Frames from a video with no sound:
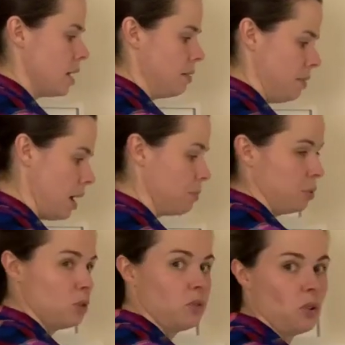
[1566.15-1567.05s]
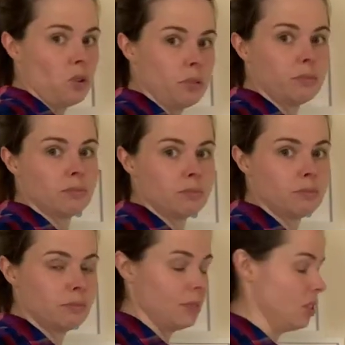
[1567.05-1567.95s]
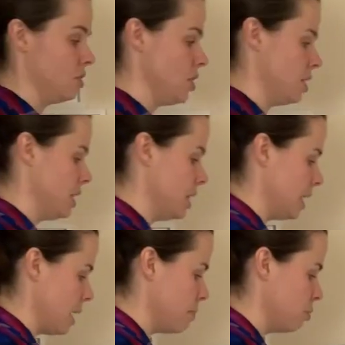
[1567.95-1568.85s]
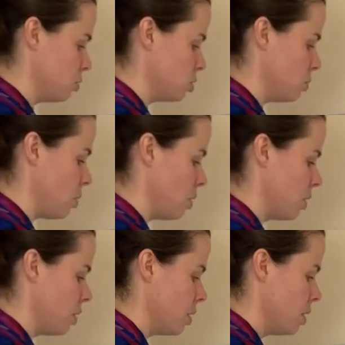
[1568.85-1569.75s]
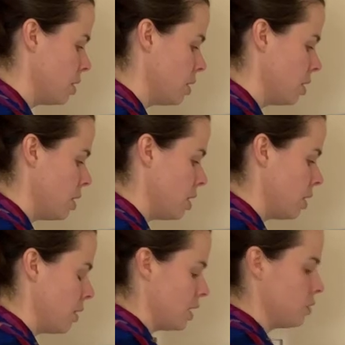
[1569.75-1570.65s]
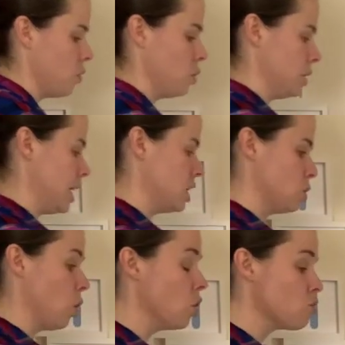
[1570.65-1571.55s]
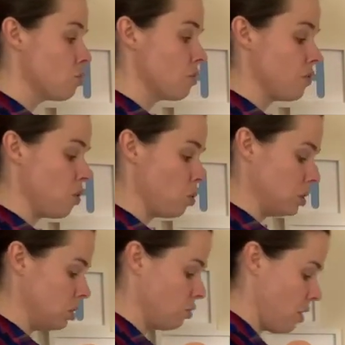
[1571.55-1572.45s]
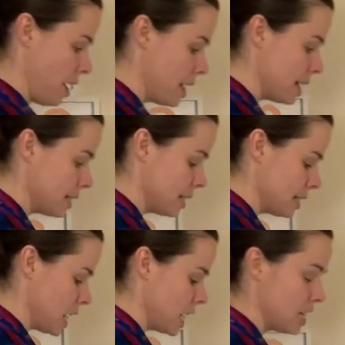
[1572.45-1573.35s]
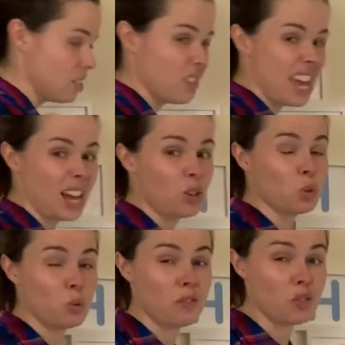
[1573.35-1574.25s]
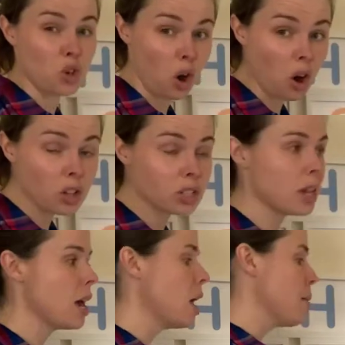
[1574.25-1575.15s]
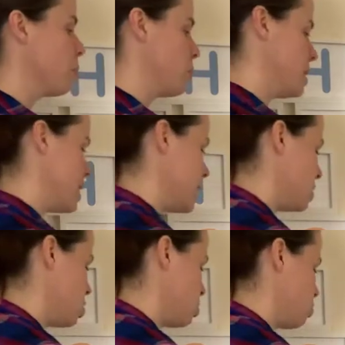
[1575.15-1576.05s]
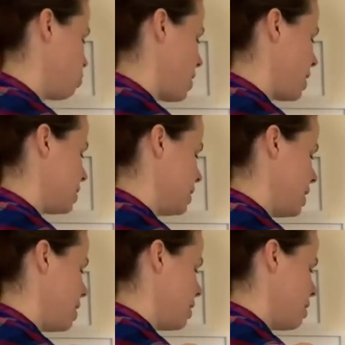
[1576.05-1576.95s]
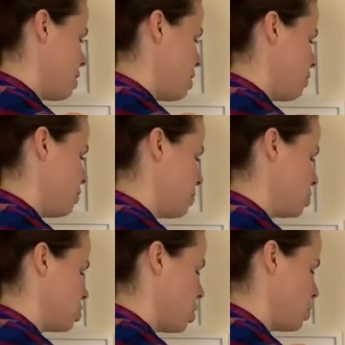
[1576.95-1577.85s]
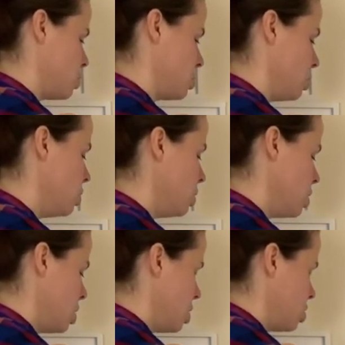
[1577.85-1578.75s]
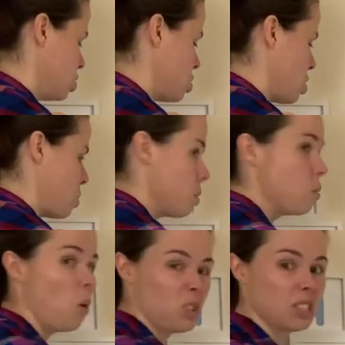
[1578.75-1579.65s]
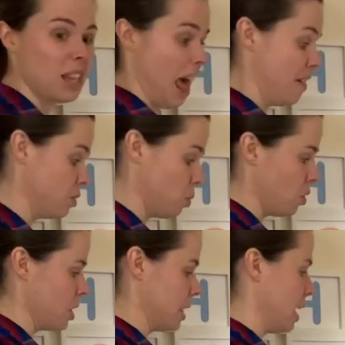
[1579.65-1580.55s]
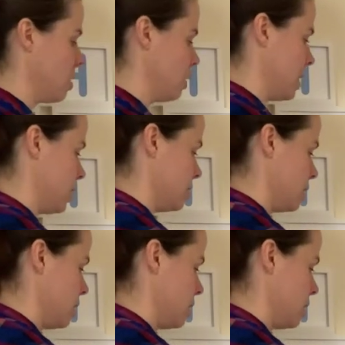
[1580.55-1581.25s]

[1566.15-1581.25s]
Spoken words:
9 plus 4 is 13 again, plus the 1, that's 14. So 143 is the size of the angles we've got, but we need to subtract it from the total to know what's left, what this angle is.